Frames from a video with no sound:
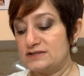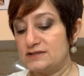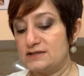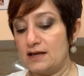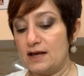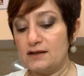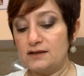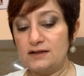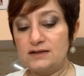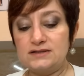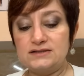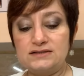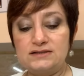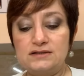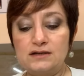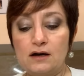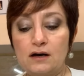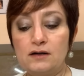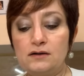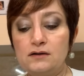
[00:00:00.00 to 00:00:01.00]
that is
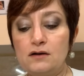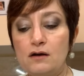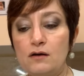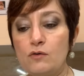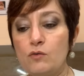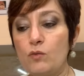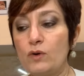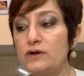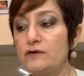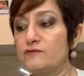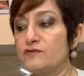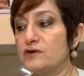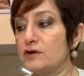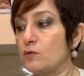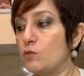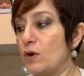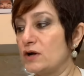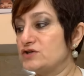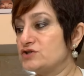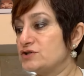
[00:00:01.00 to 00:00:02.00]
done, one of the
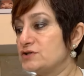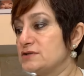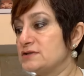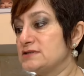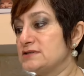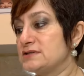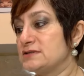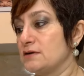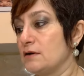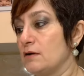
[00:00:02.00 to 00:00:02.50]
questions